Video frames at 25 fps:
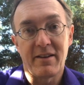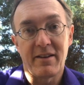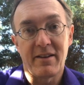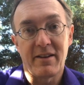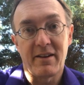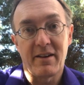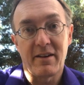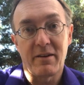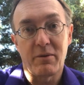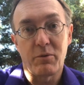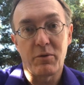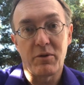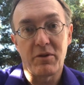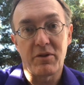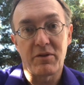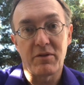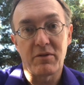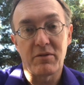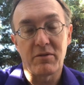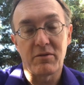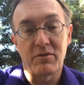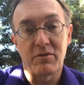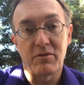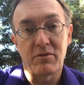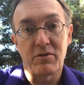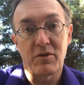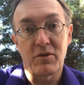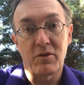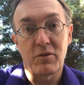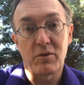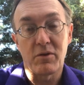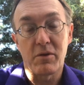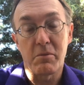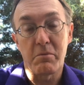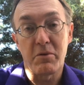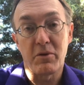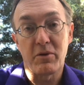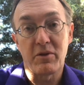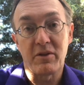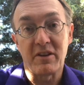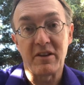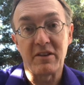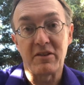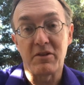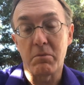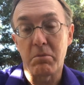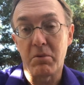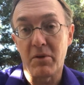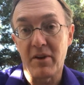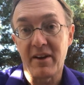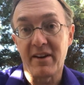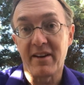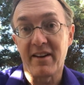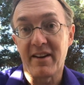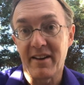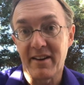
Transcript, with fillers: uh, with little ability to plan